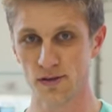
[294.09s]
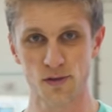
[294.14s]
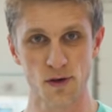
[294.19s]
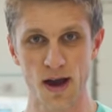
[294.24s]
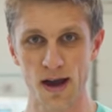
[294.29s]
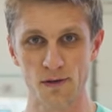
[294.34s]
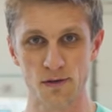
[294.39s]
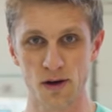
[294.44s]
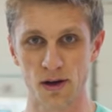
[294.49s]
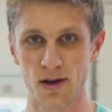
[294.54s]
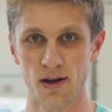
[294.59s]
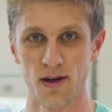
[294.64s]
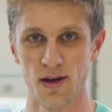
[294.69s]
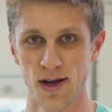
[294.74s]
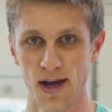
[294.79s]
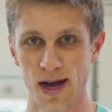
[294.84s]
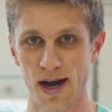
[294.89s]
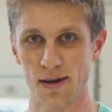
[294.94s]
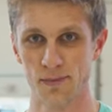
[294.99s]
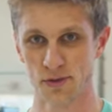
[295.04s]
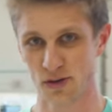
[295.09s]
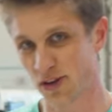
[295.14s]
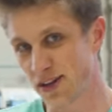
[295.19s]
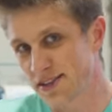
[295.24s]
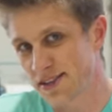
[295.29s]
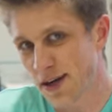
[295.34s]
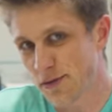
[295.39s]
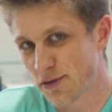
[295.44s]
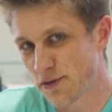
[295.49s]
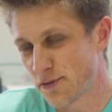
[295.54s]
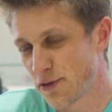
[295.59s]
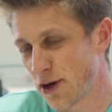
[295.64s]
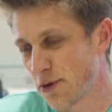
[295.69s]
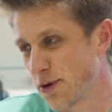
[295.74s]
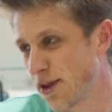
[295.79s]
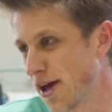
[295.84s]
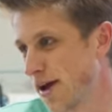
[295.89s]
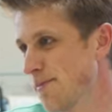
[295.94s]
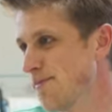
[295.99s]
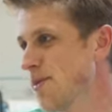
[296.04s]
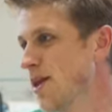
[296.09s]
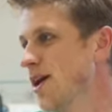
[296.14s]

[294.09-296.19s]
forever. Um, so let's have some fun with it.